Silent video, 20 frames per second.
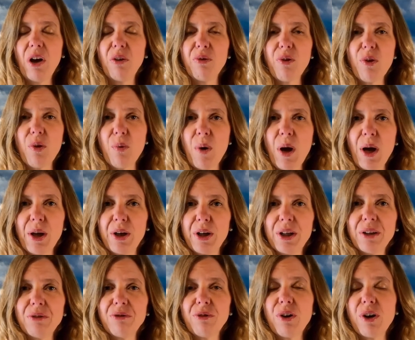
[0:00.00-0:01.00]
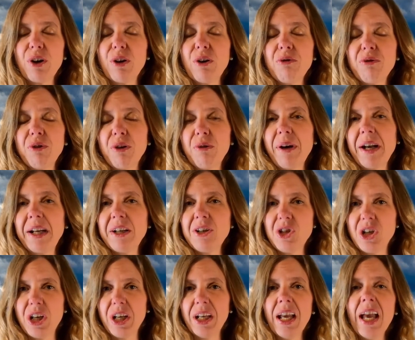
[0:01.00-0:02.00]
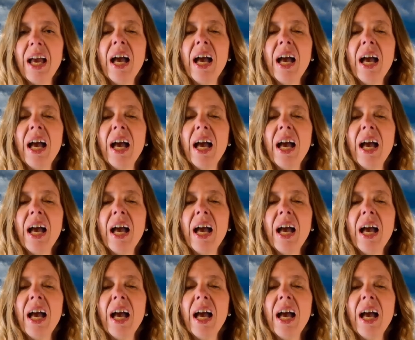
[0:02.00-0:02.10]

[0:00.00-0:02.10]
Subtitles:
for the water for ranching.